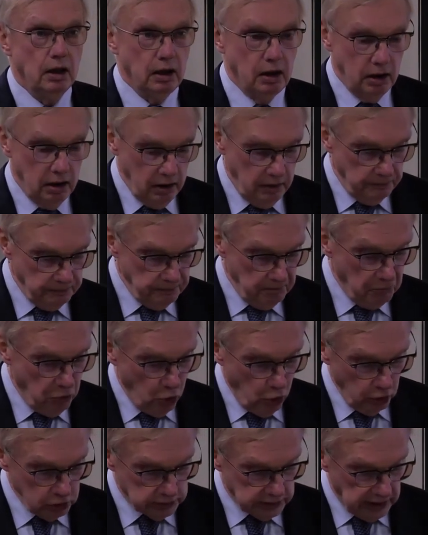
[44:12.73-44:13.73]
uh,
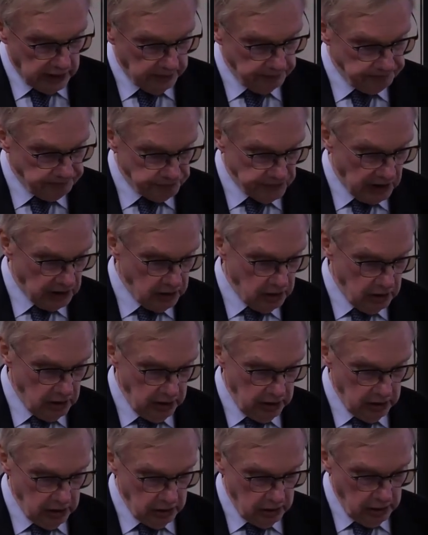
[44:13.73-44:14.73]
Malta, and,
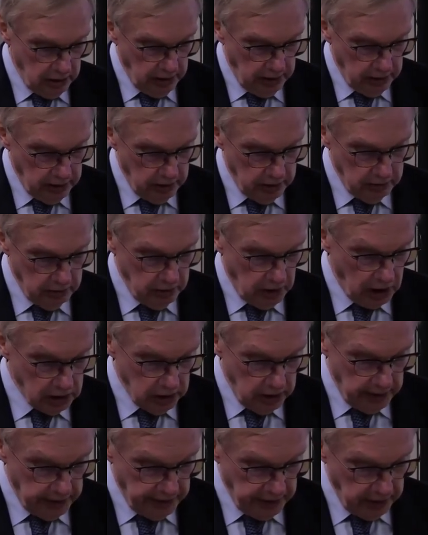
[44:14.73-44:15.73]
and, and
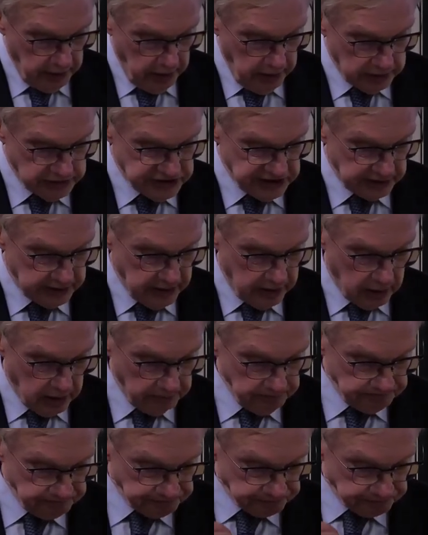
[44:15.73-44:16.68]
Hungary, etc.